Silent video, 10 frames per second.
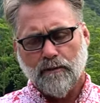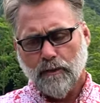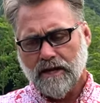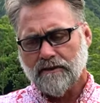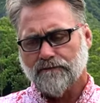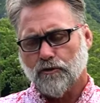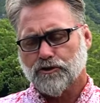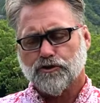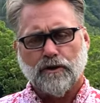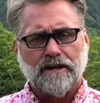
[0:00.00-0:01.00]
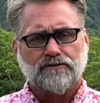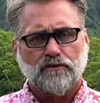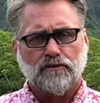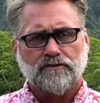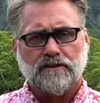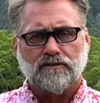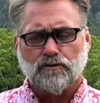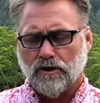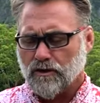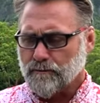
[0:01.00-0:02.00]
money for tracers. These
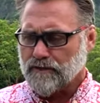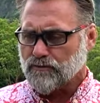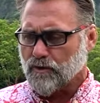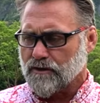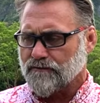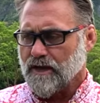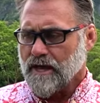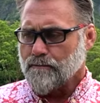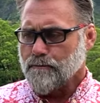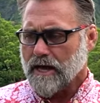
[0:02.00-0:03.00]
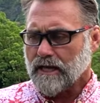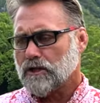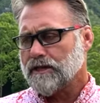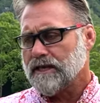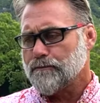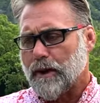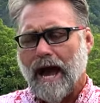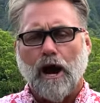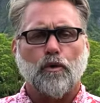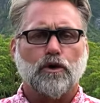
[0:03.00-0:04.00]
were going to be sort of medically
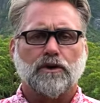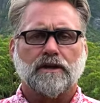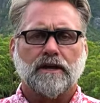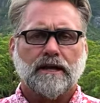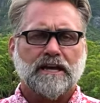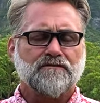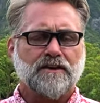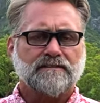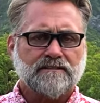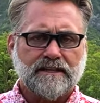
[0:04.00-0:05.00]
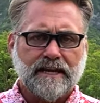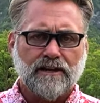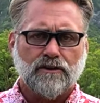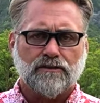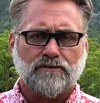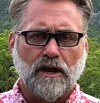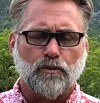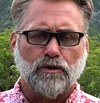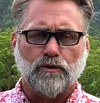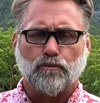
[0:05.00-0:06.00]
empowered investigators that
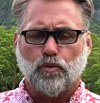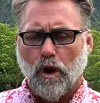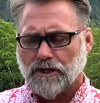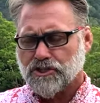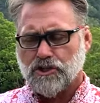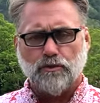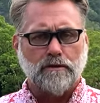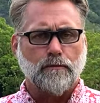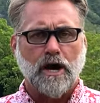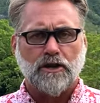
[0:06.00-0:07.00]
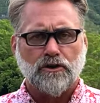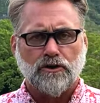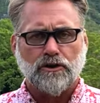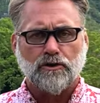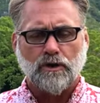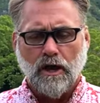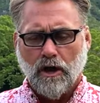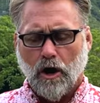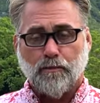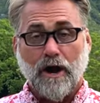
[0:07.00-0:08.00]
will watch you and monitor you.
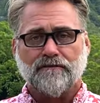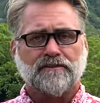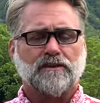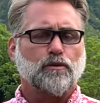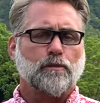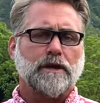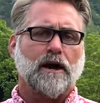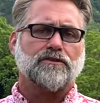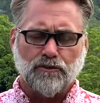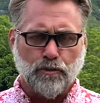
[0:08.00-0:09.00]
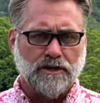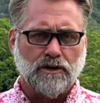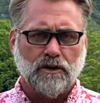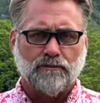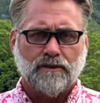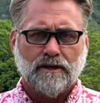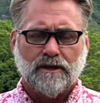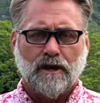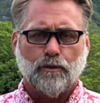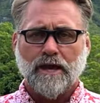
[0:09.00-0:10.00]
Our privacy will be out the window.
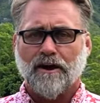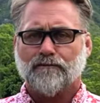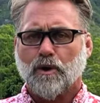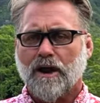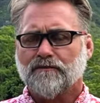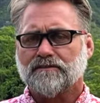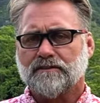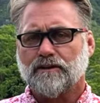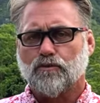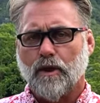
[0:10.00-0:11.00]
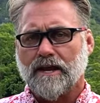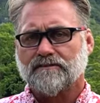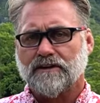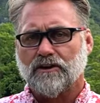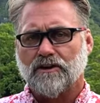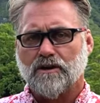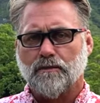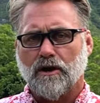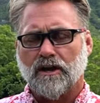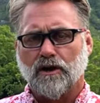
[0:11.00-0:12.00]
Uh, we have privacy rights here in
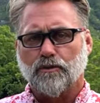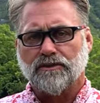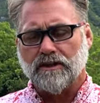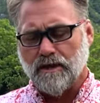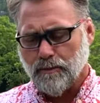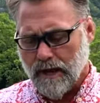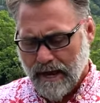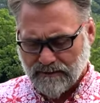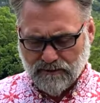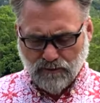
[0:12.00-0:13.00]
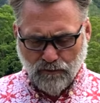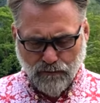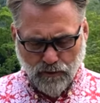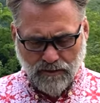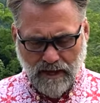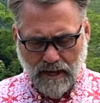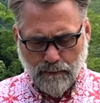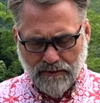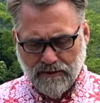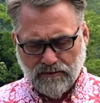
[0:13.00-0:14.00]
America with the HIPAA Act and so forth,
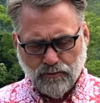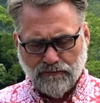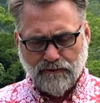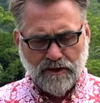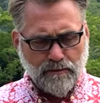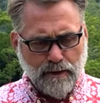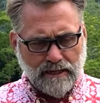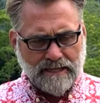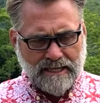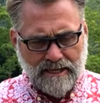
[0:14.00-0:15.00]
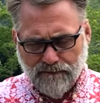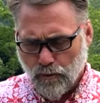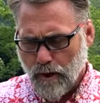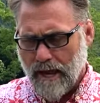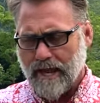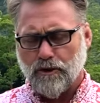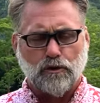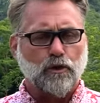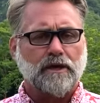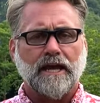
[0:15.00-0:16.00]
but this will fundamentally give away your
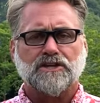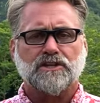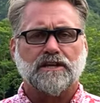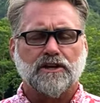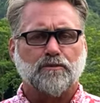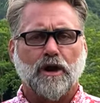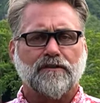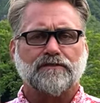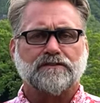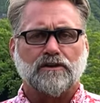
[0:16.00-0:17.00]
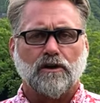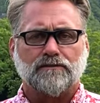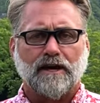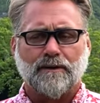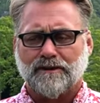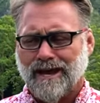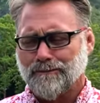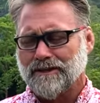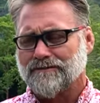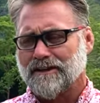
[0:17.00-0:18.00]
location and your privacy at all times. I
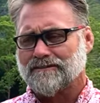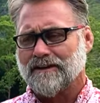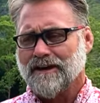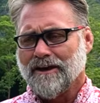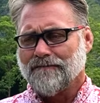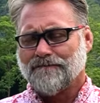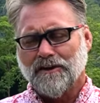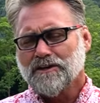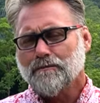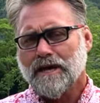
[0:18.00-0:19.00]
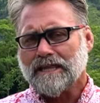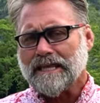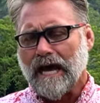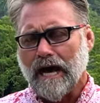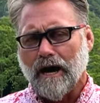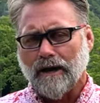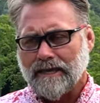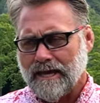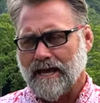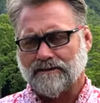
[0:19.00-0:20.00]
believe that's fundamentally
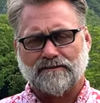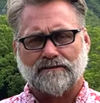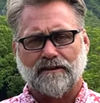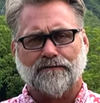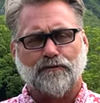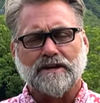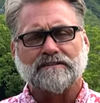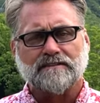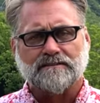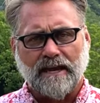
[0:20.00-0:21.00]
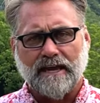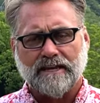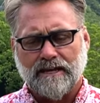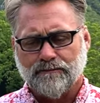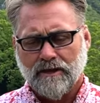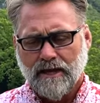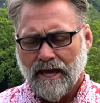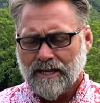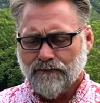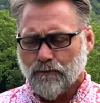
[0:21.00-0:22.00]
against a free society.
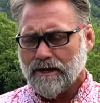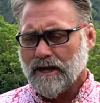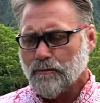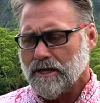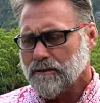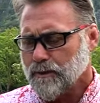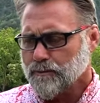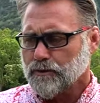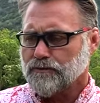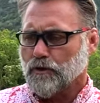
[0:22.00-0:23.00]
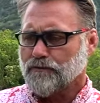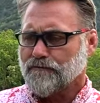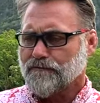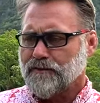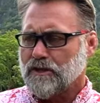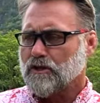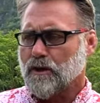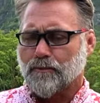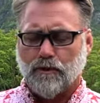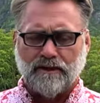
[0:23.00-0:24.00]
And even right now, many people don't feel
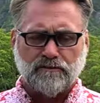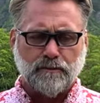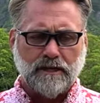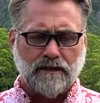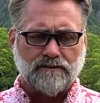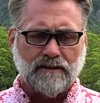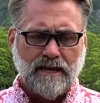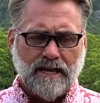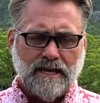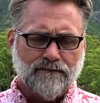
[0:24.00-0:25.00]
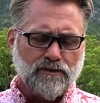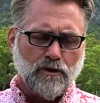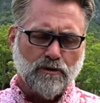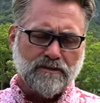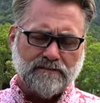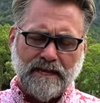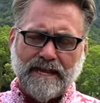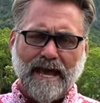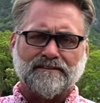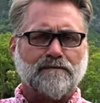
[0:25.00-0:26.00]
oppressed because even though the
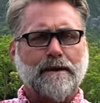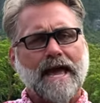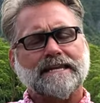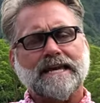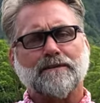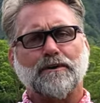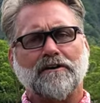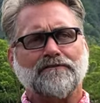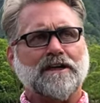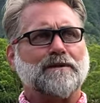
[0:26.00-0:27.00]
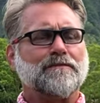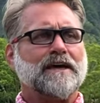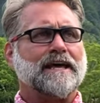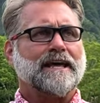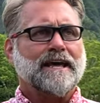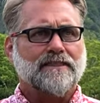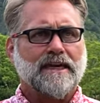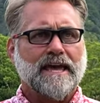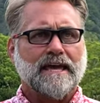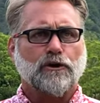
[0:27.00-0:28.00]
state has a mandate above them that
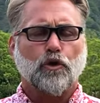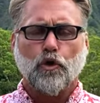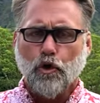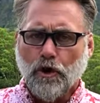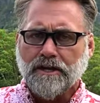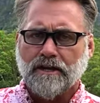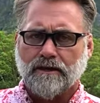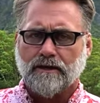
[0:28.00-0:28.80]
they could